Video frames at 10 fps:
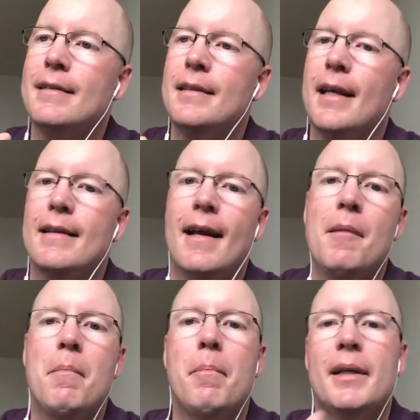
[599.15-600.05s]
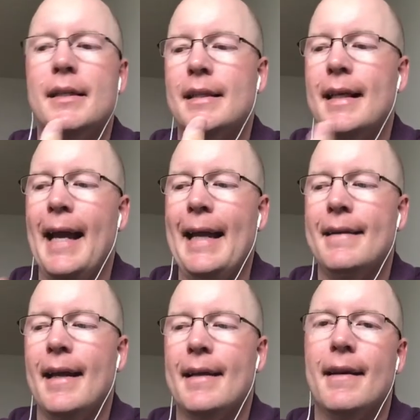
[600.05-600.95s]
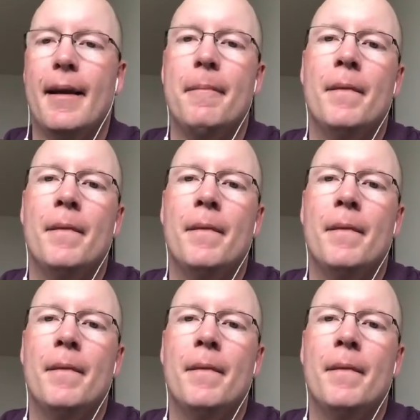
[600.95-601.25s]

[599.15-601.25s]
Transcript: to take time, but it can take time.